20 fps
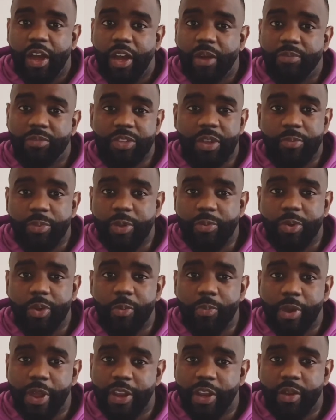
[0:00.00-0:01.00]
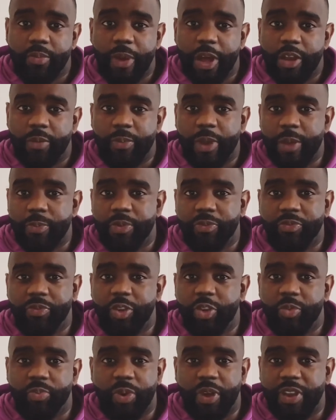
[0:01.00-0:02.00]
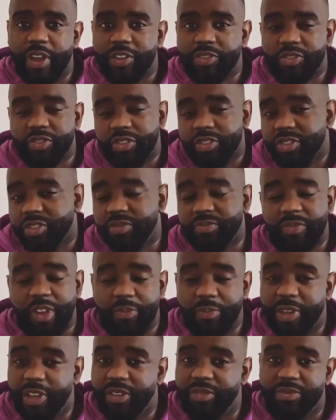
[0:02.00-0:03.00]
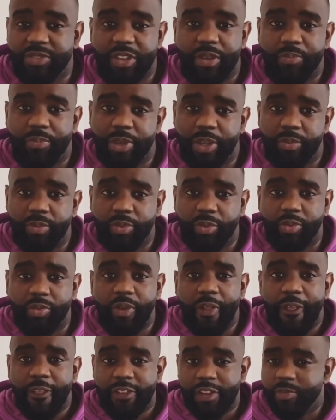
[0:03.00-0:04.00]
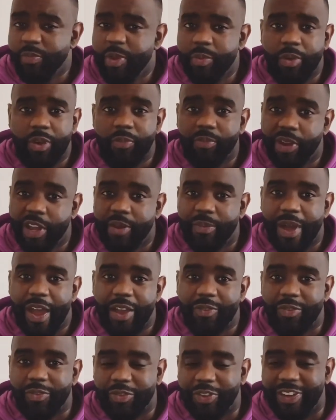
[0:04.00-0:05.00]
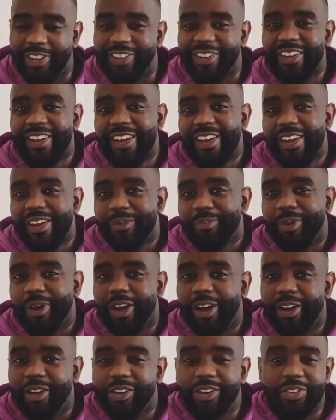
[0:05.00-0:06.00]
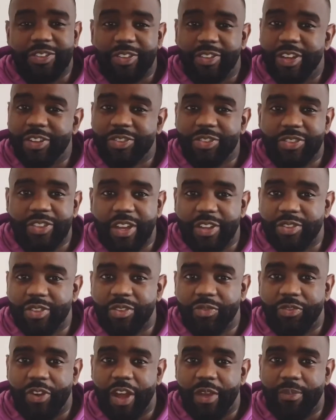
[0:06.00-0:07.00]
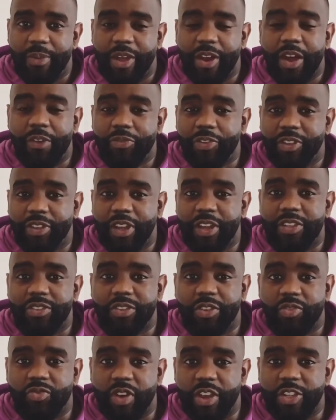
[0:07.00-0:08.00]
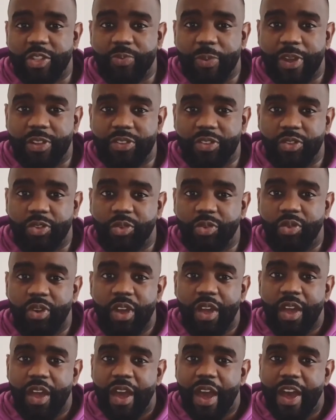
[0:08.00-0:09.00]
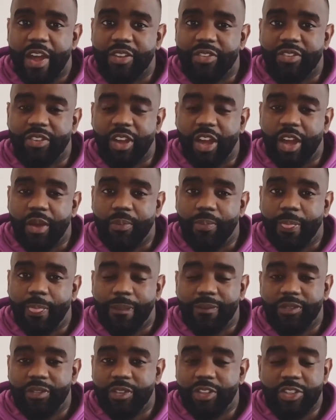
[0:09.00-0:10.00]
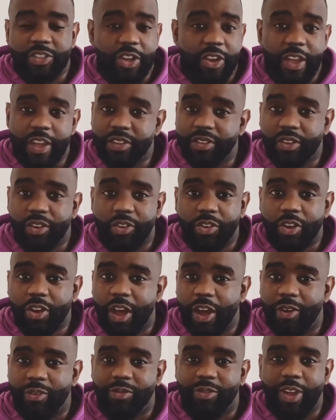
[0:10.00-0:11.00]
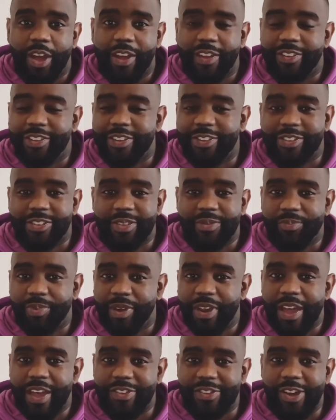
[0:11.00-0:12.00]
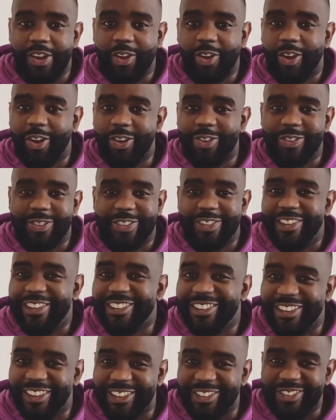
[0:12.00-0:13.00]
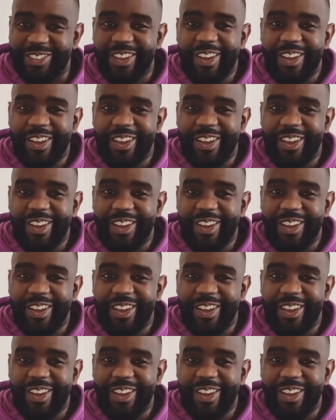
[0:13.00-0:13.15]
some people complaining about the pay-per-view, but that's just, I mean, some people complain about everything. But listen, let's just get to the fight, man. I think that it's a great spectacle, and it's going to end in a knockout. Like, it's simple as. I can't see this